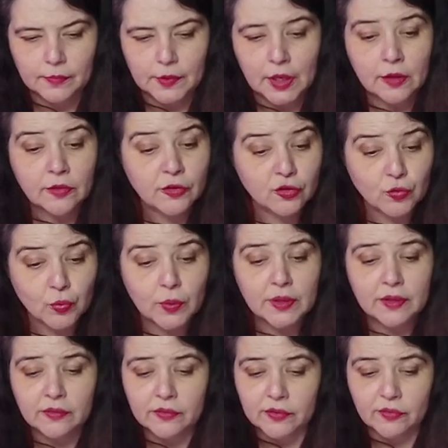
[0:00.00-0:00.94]
The
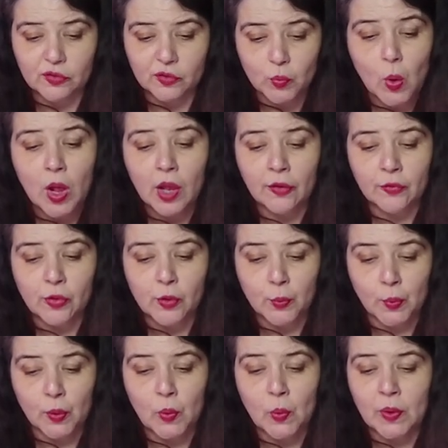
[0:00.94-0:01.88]
trees have swallowed the
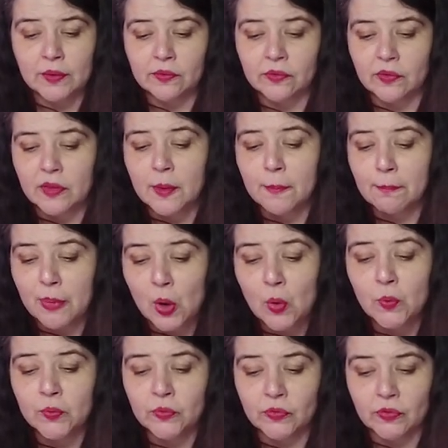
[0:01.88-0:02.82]
ruins, and the
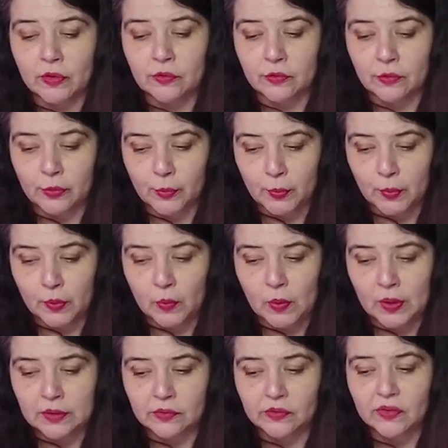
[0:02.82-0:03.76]
bones under the
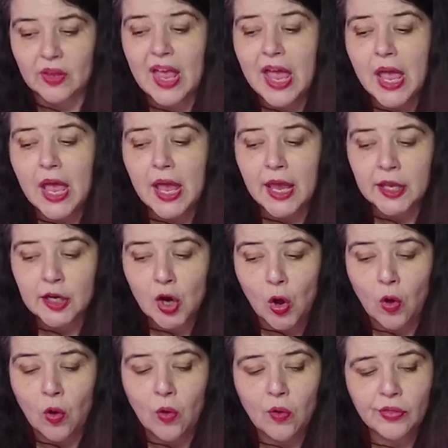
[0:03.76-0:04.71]
ruins, and
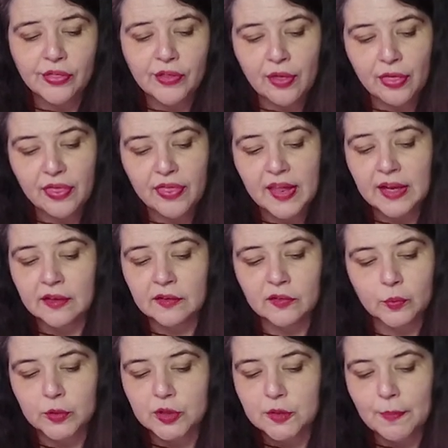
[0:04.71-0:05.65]
all the things
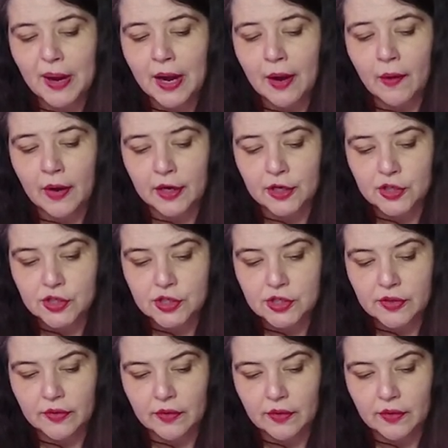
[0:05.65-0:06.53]
which perished.